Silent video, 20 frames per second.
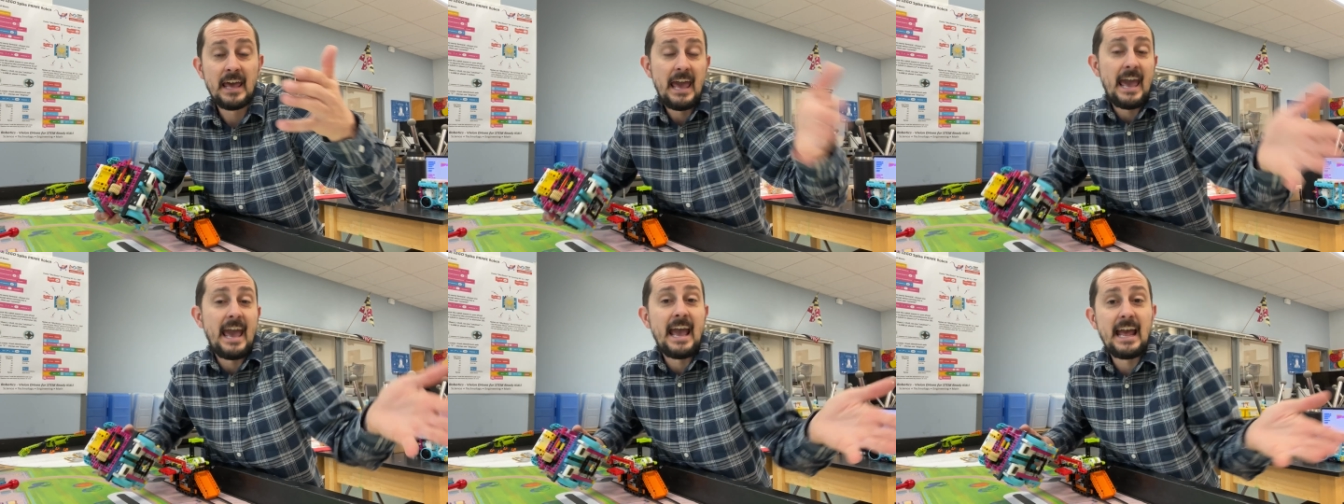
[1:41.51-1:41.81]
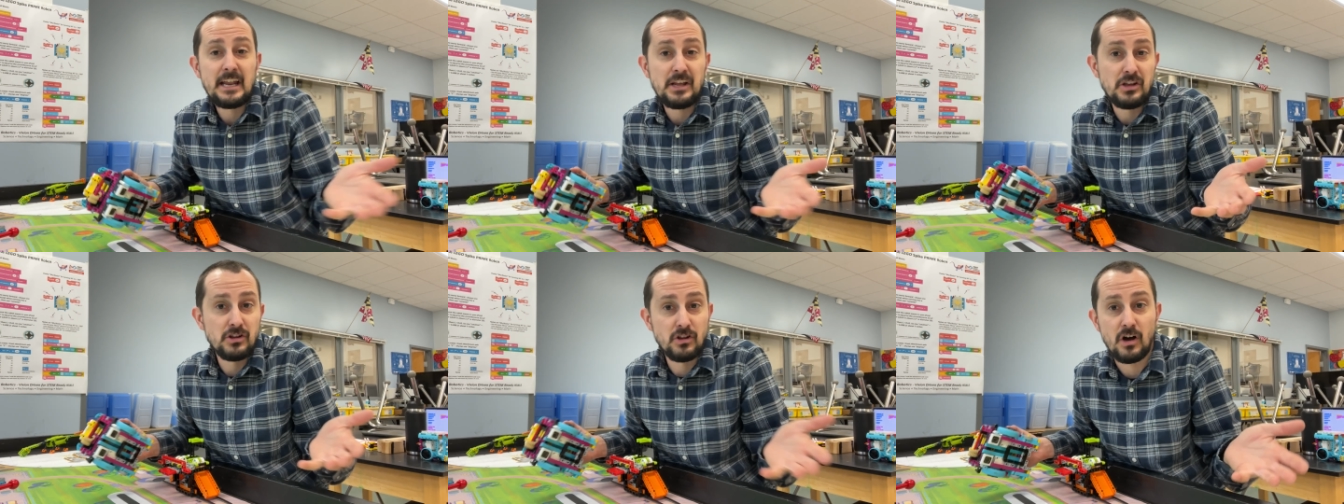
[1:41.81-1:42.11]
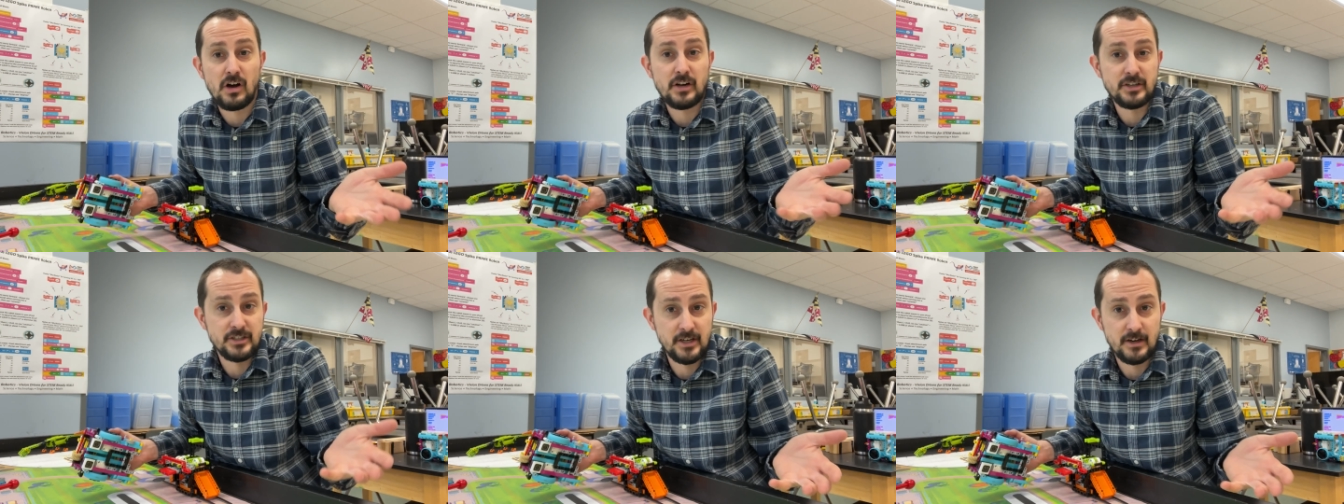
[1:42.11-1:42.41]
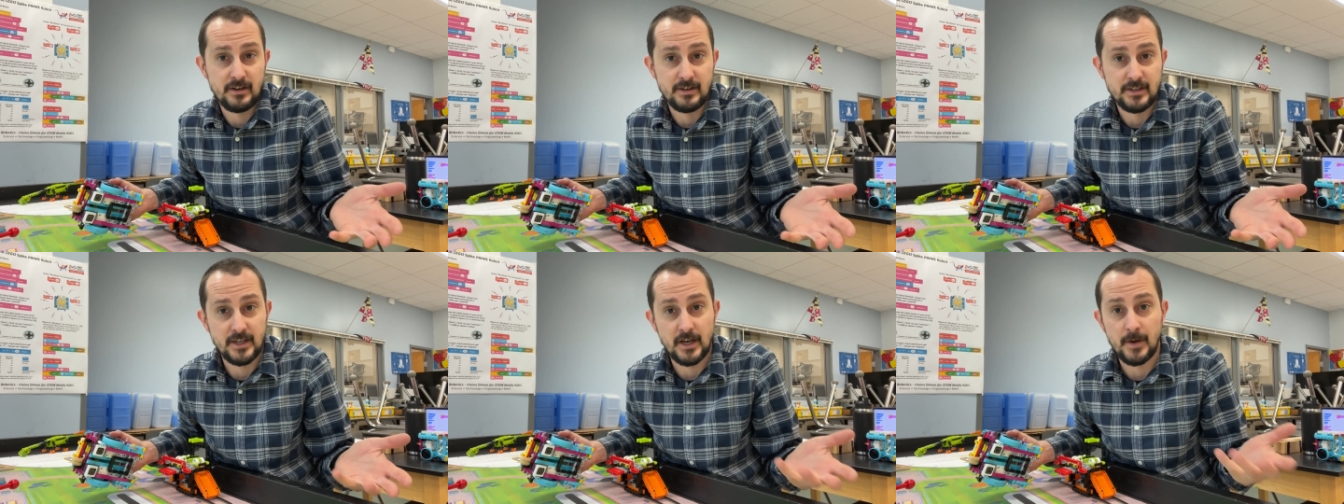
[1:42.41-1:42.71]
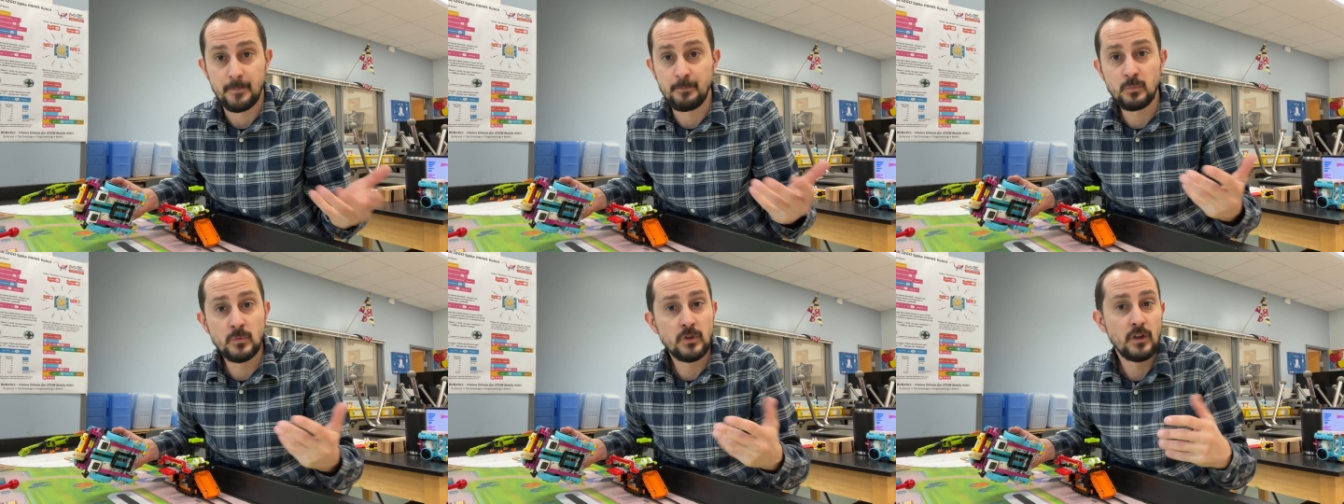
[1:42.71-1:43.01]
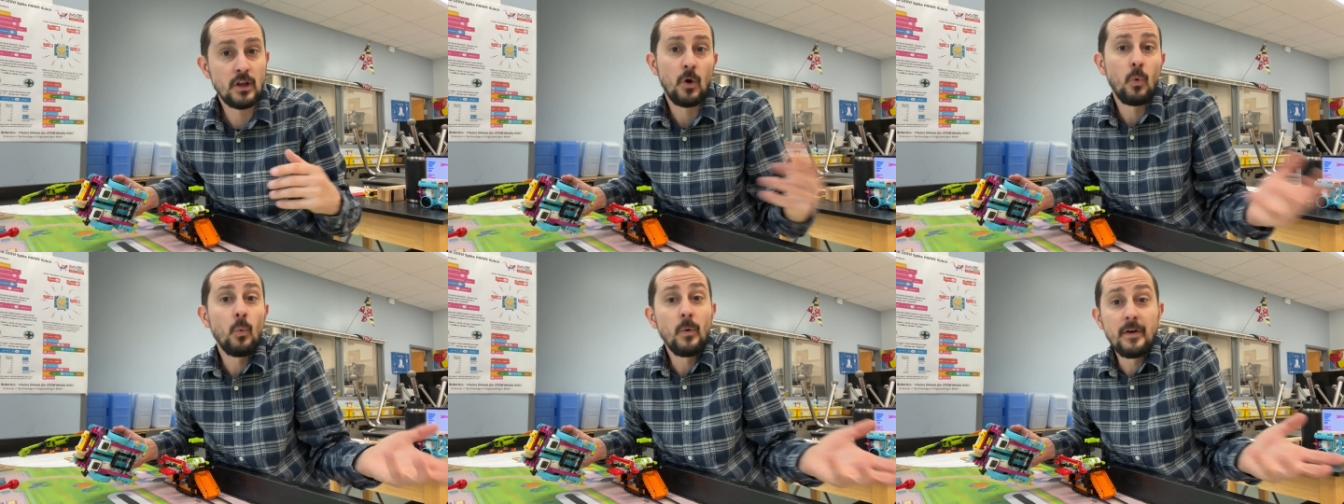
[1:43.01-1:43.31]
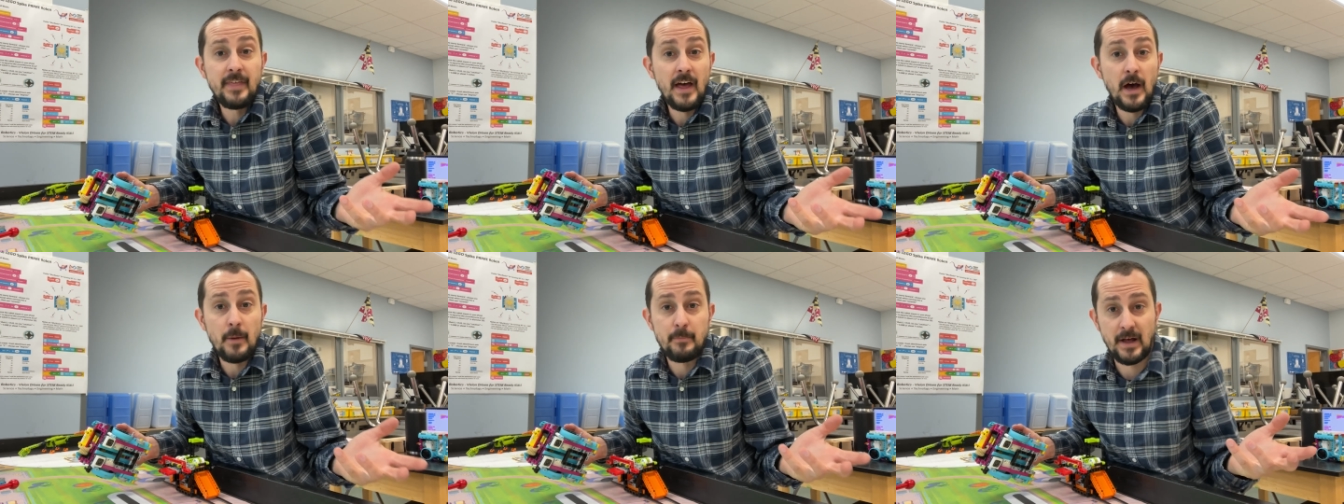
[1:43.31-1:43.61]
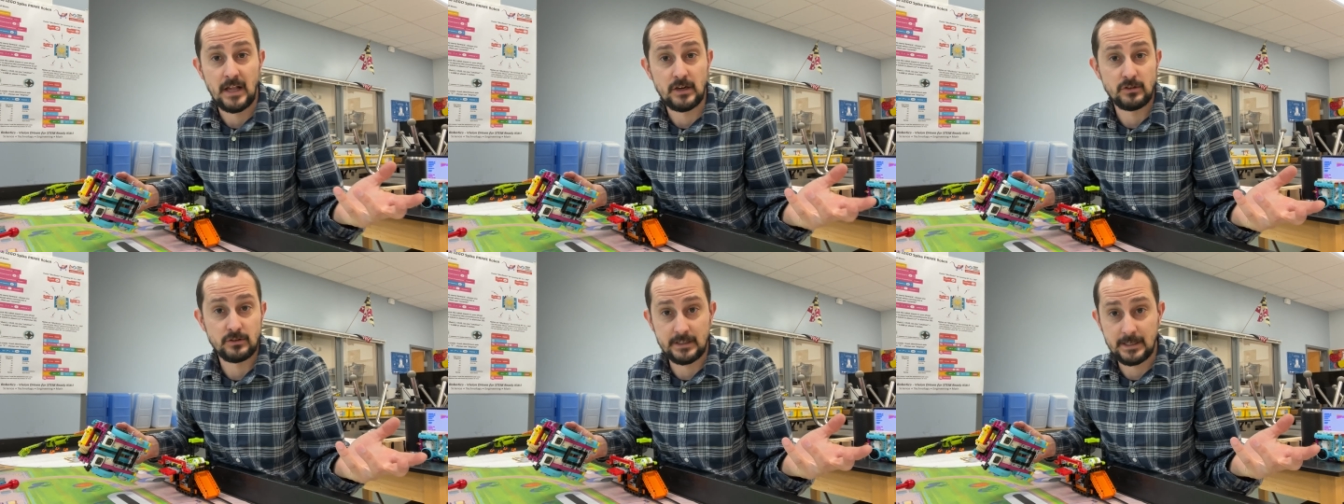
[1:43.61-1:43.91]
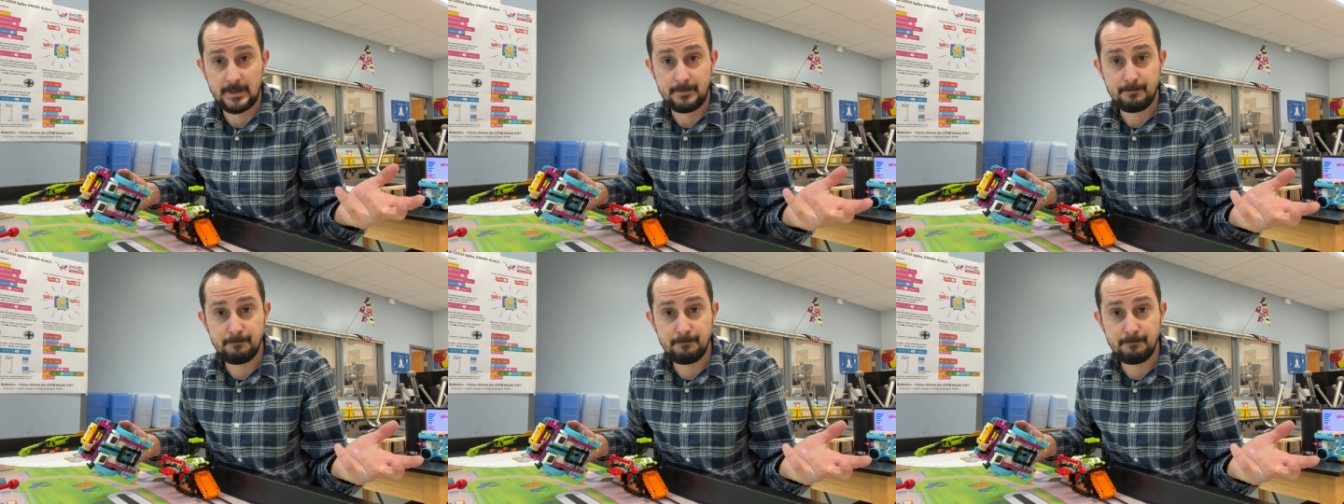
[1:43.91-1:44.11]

any launch area without penalty.